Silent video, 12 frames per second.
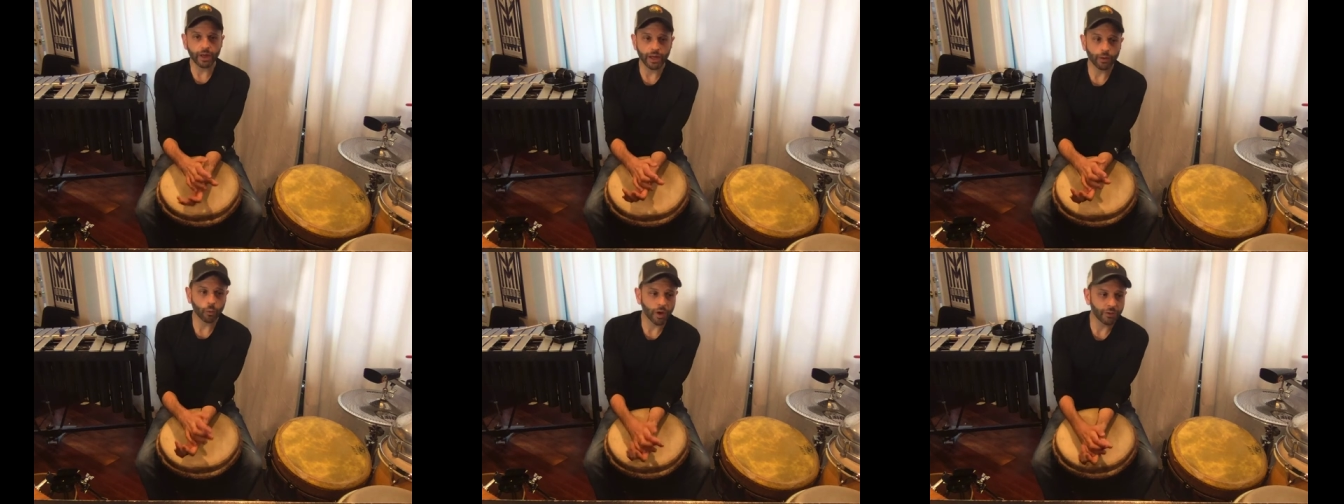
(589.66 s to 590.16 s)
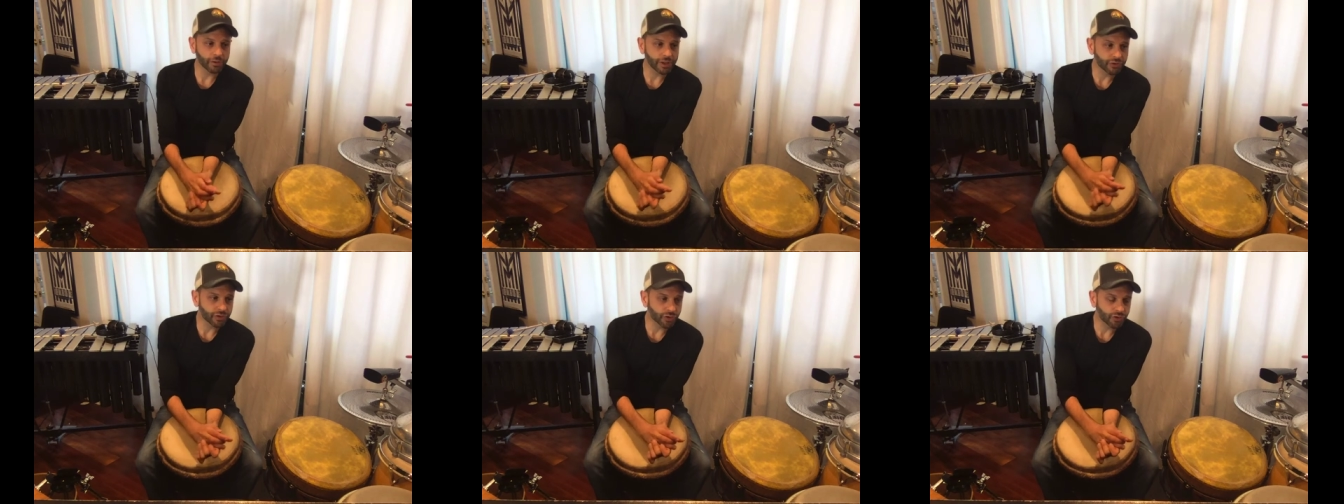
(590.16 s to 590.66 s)
uh, whether
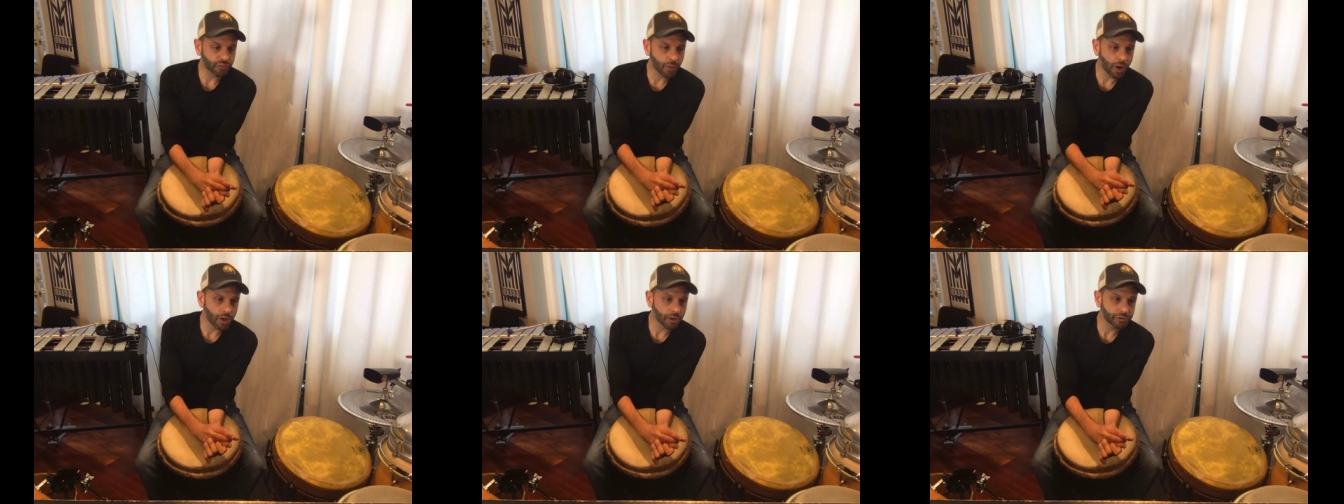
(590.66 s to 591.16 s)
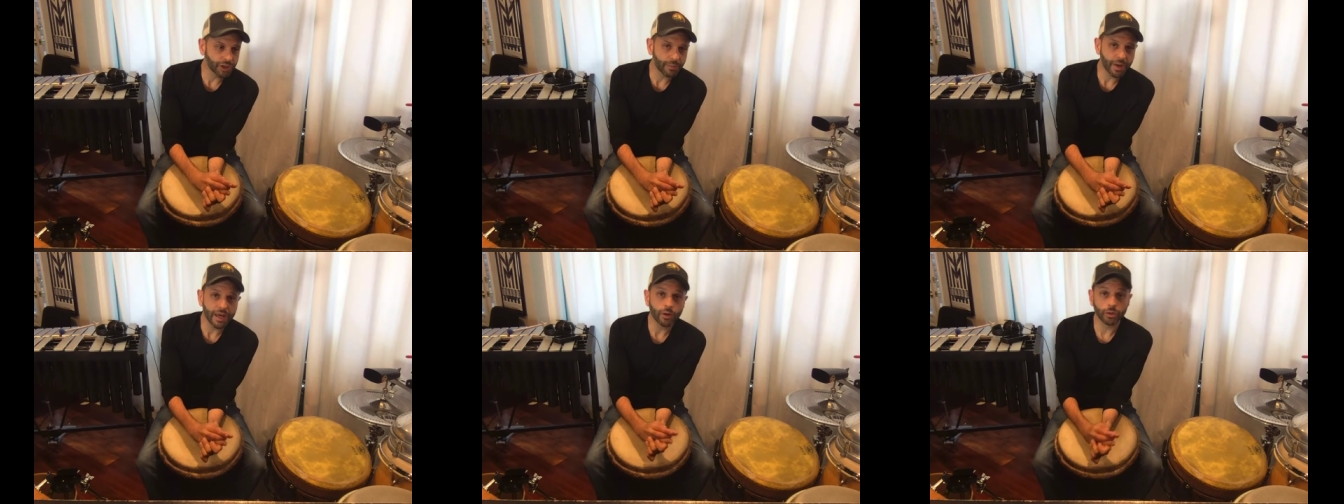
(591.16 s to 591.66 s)
it's the small
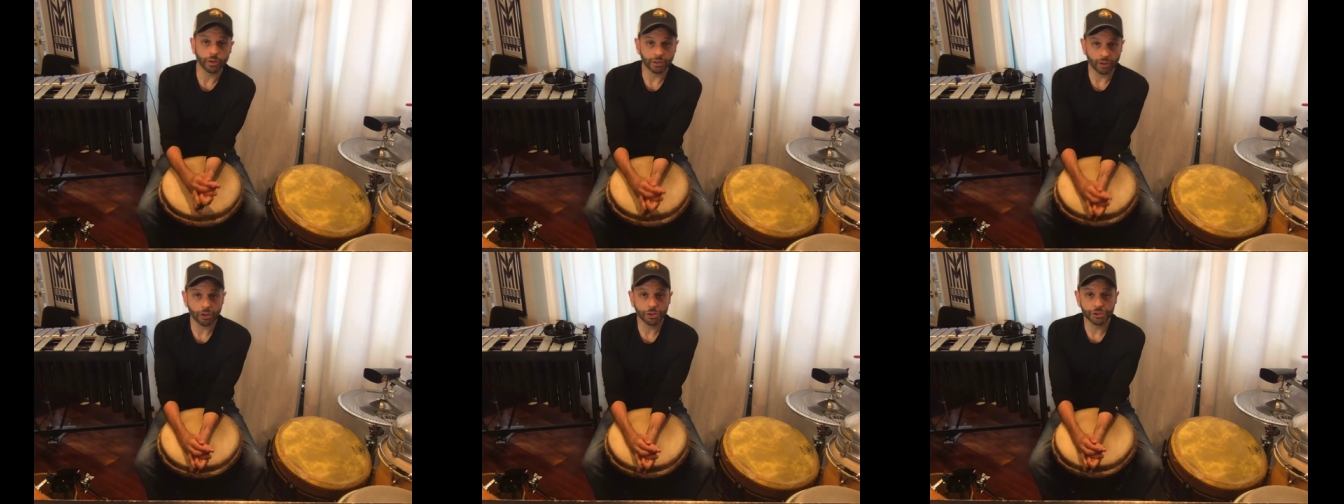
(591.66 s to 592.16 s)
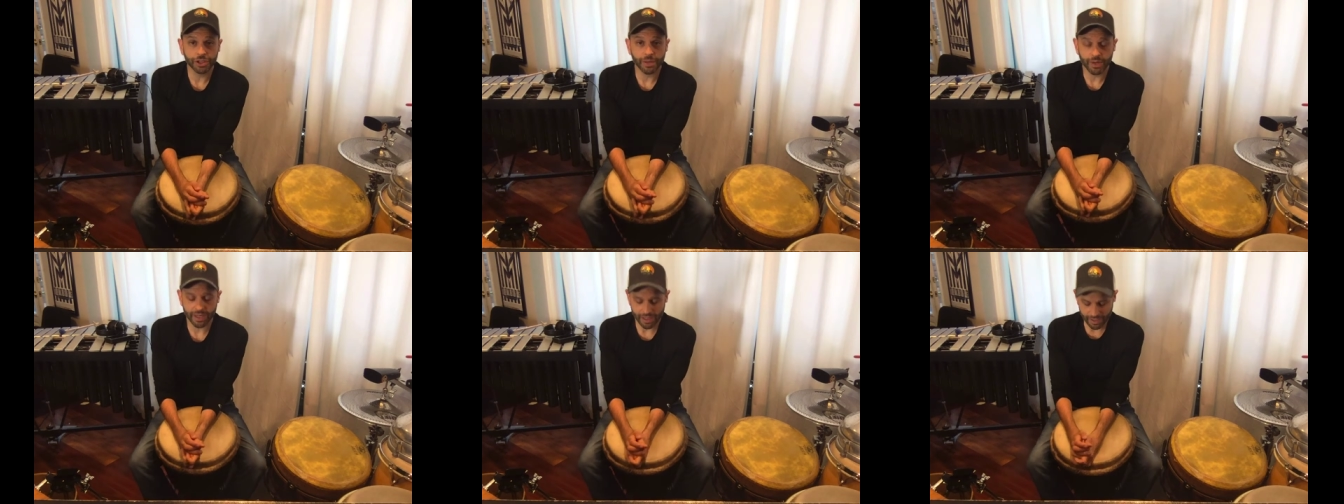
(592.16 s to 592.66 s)
djembe or the large
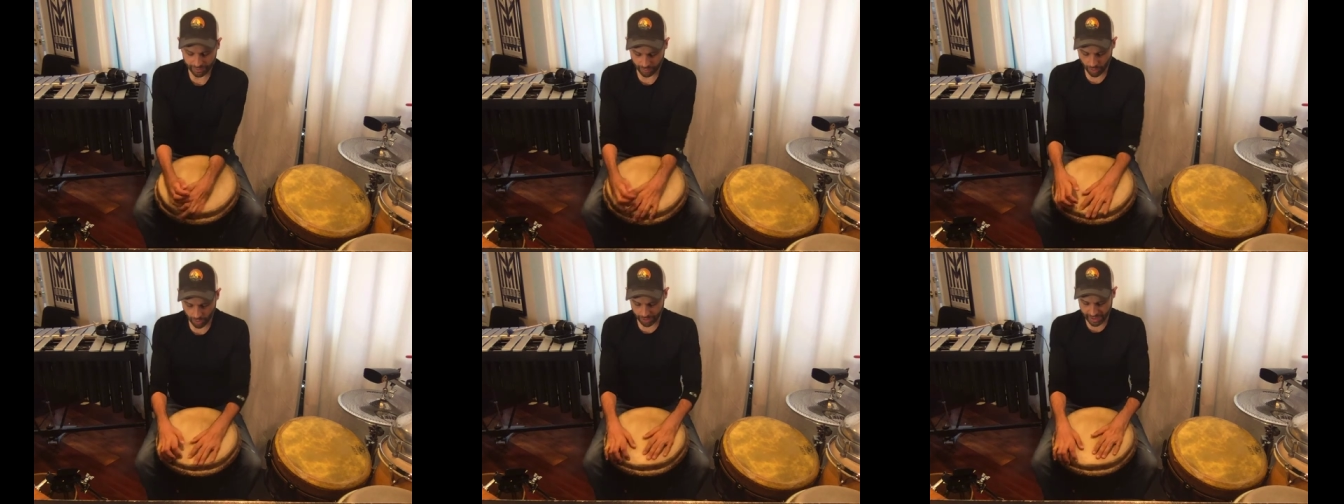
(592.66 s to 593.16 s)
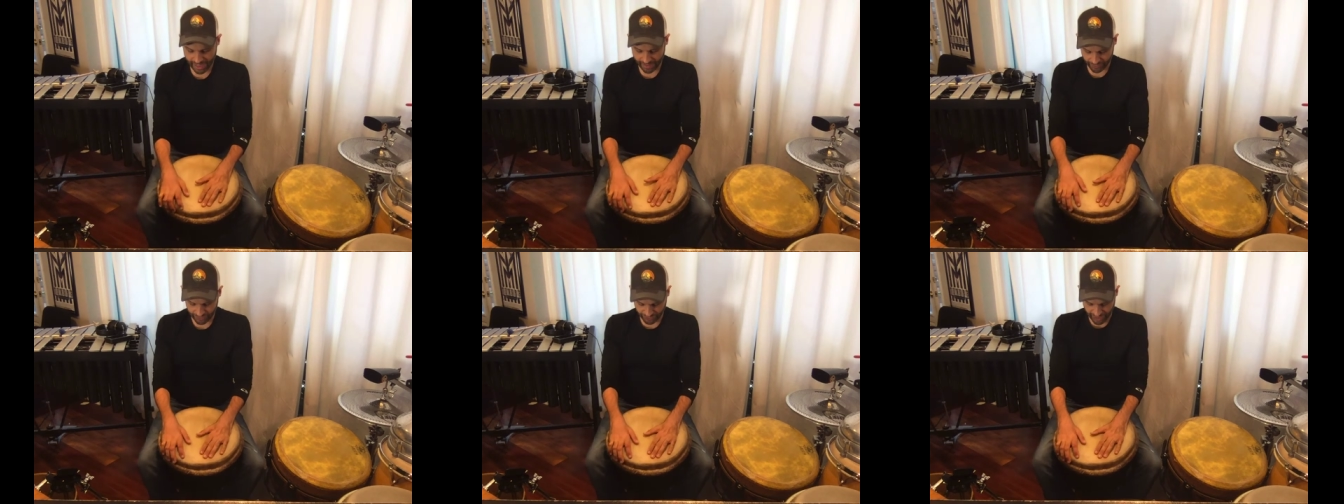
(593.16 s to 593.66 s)
djembe, they're all going to have
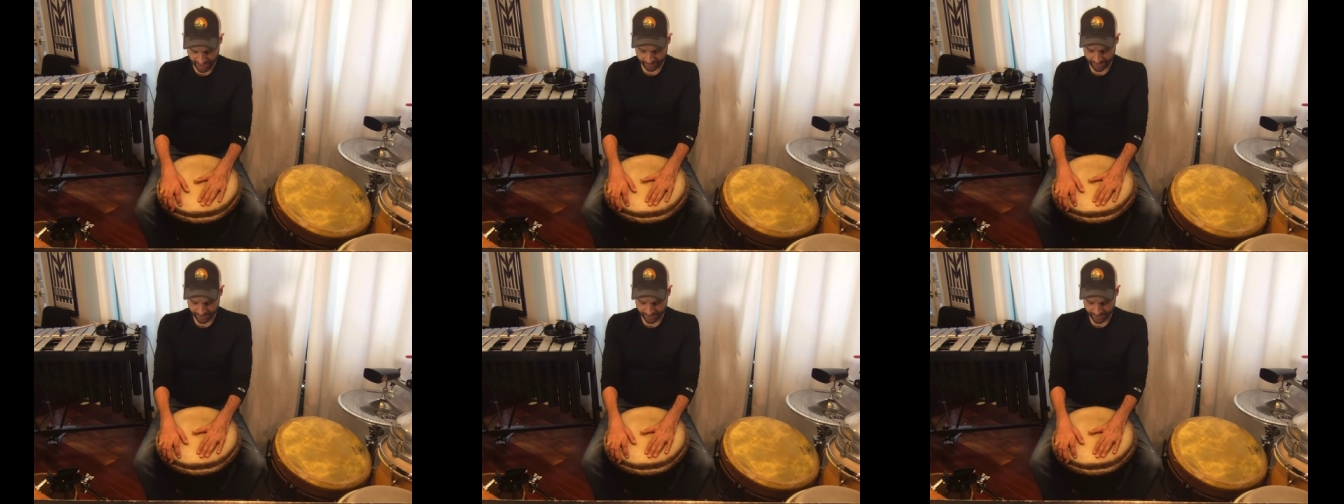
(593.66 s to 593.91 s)
the same